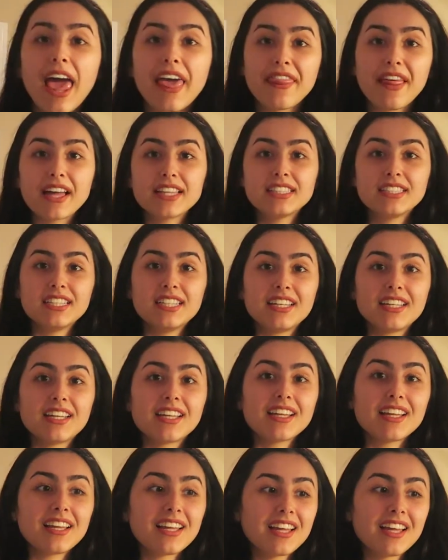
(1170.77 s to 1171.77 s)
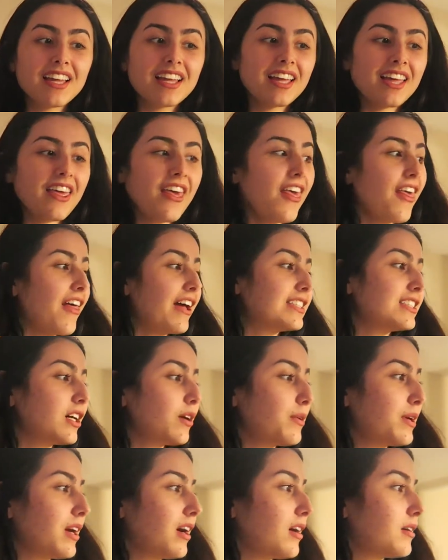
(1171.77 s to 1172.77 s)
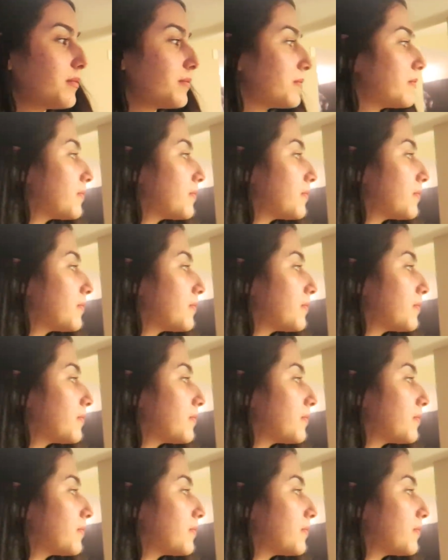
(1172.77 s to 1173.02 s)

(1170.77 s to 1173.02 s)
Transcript: And that's it. That's all we got.